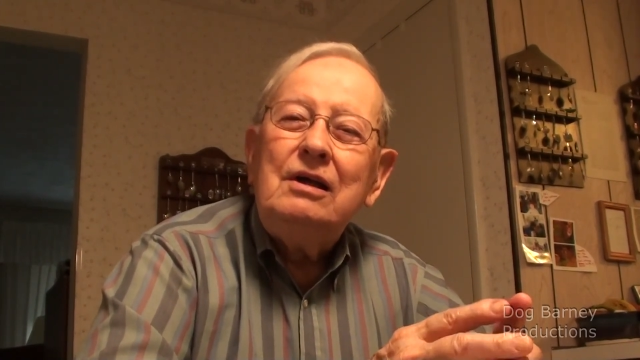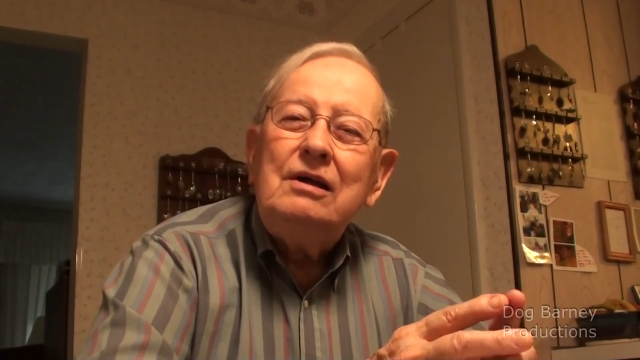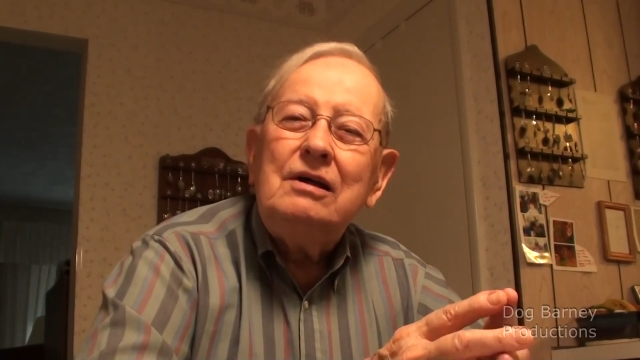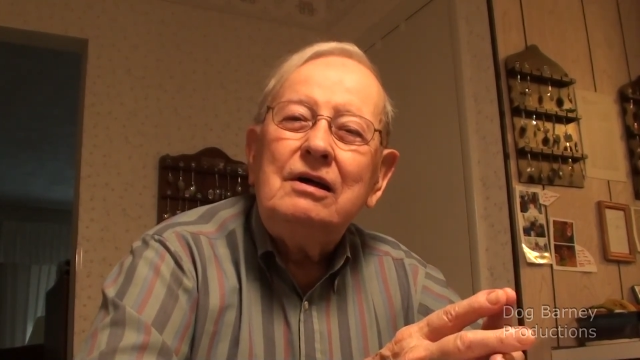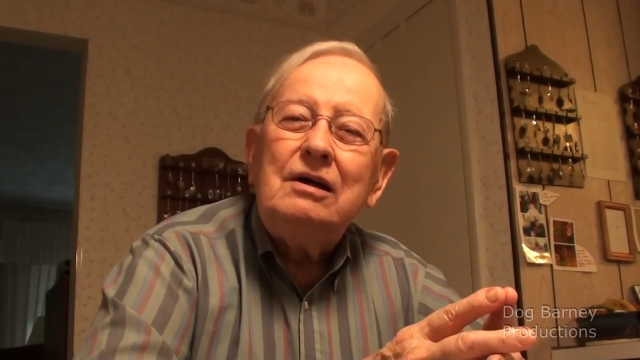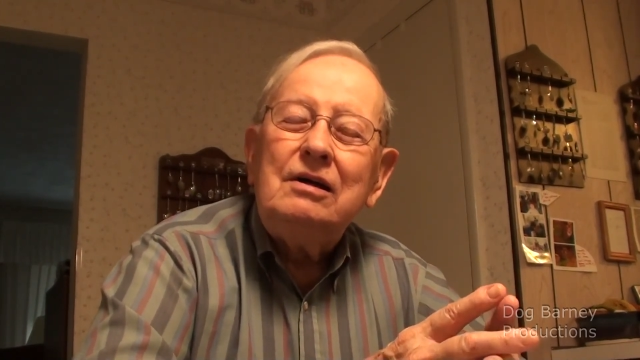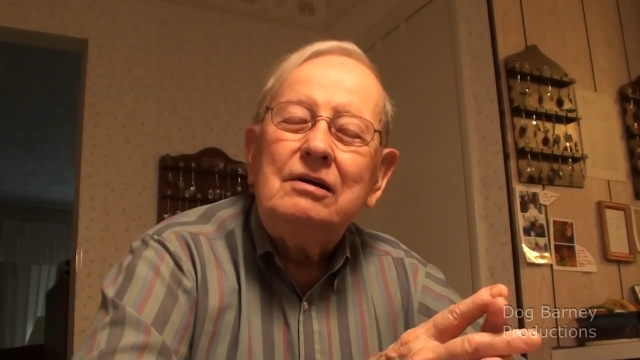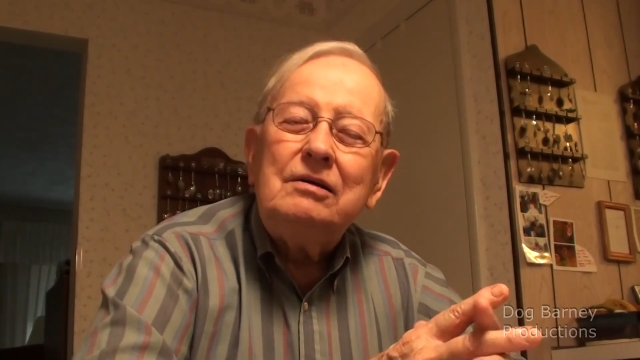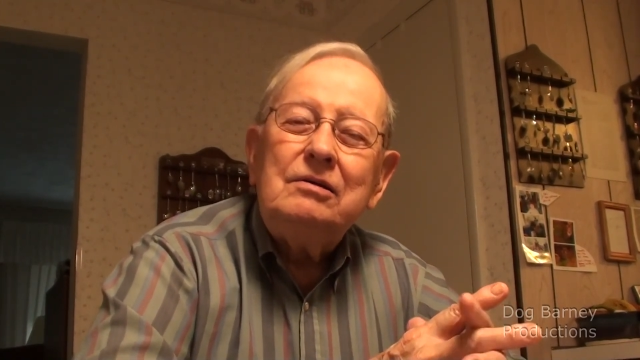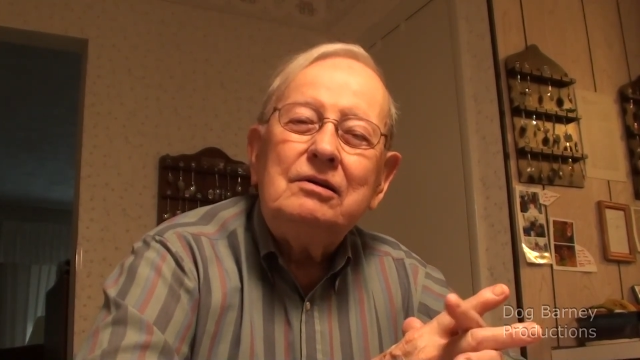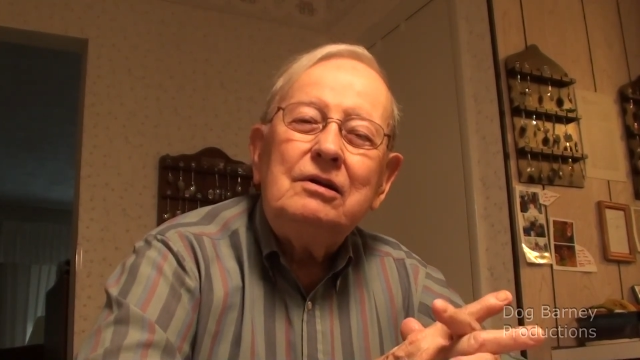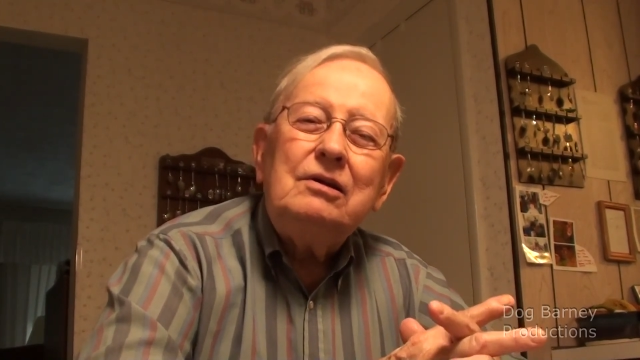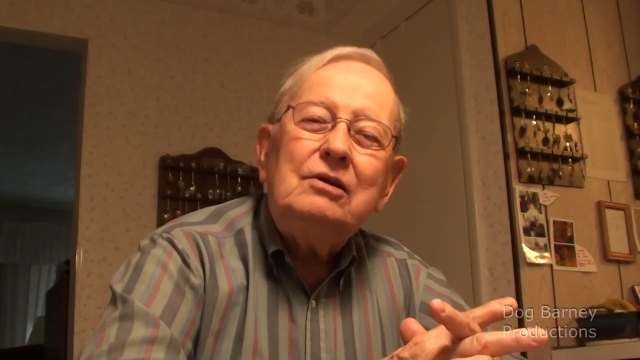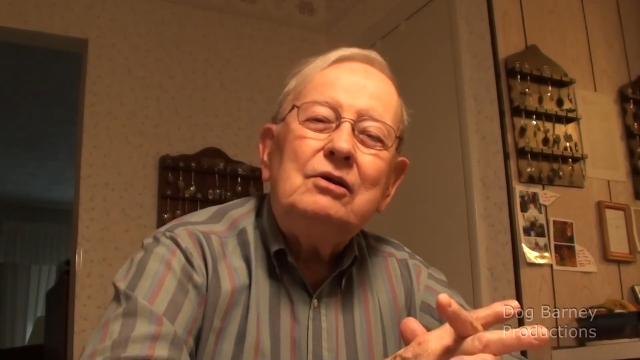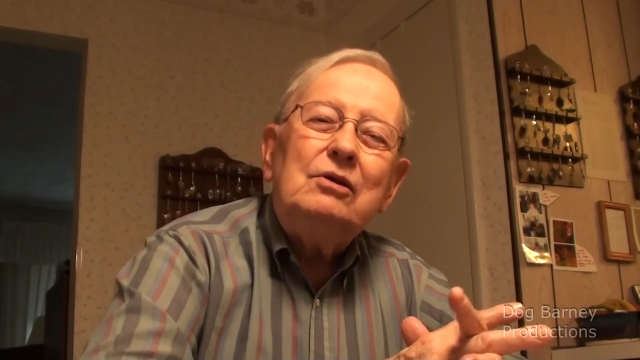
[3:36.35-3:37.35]

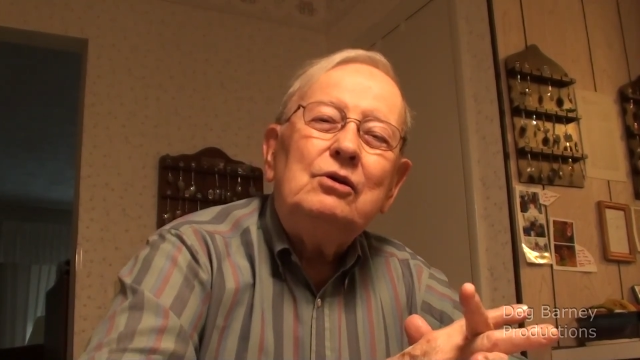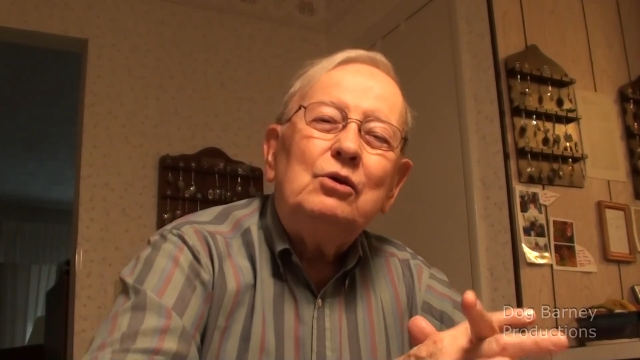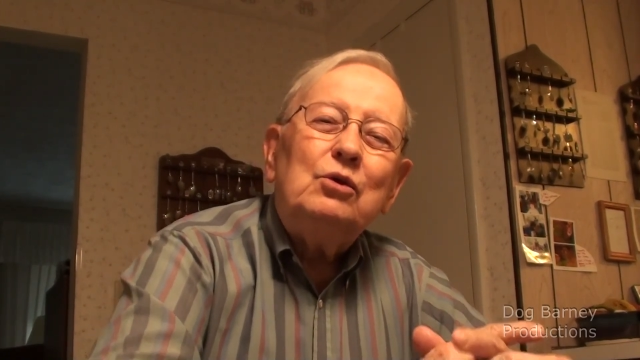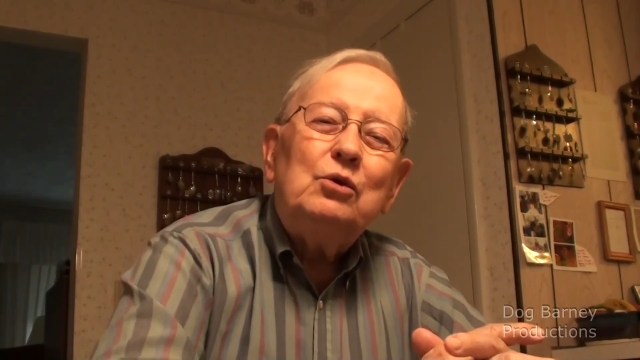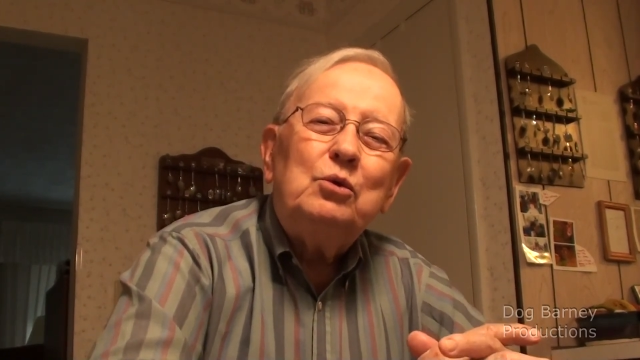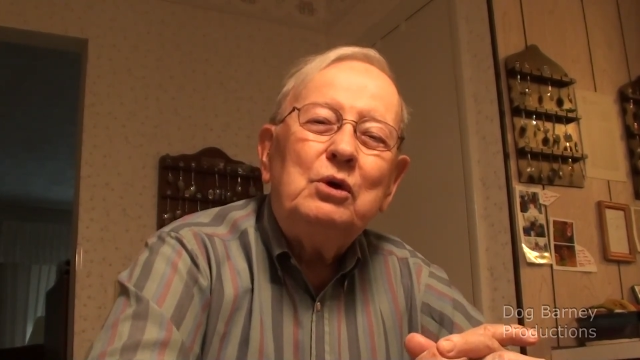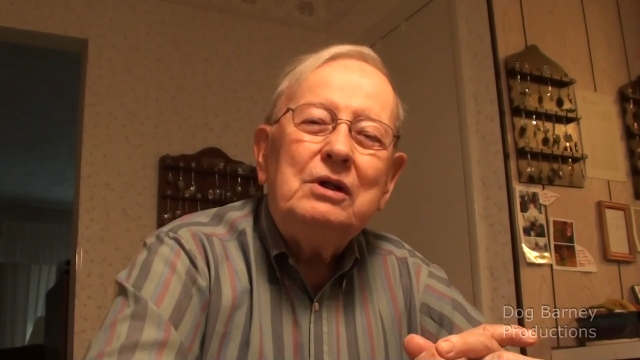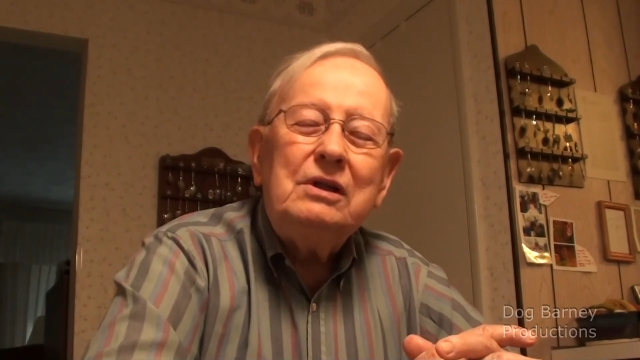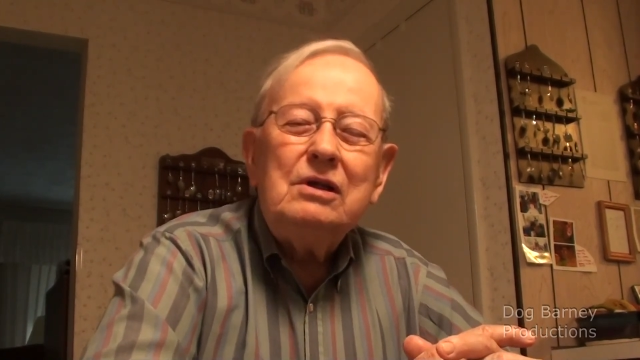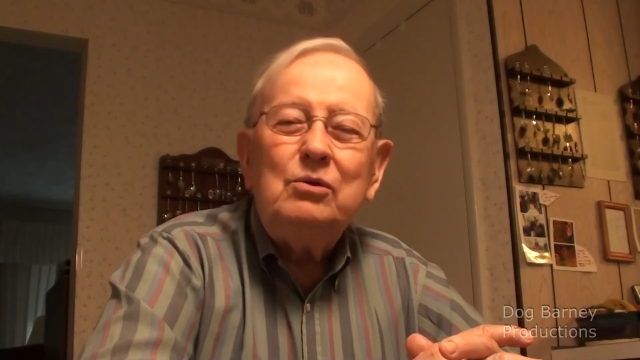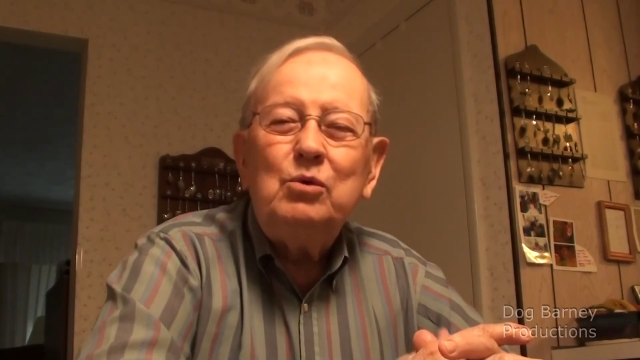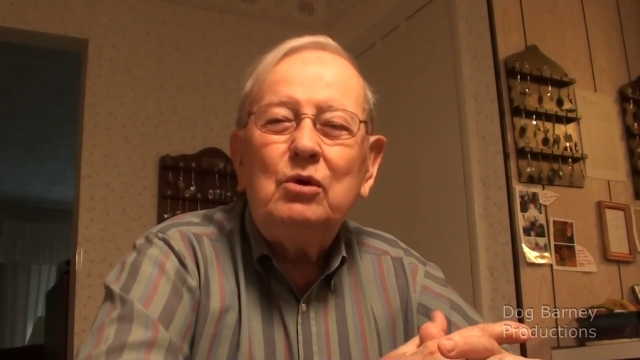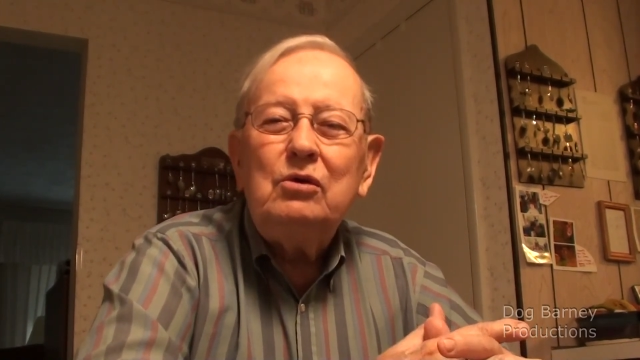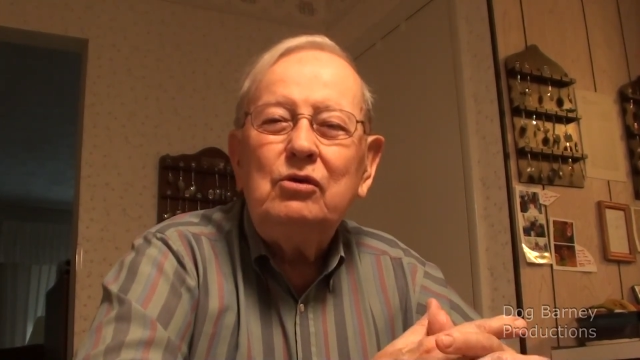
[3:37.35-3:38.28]
What in the world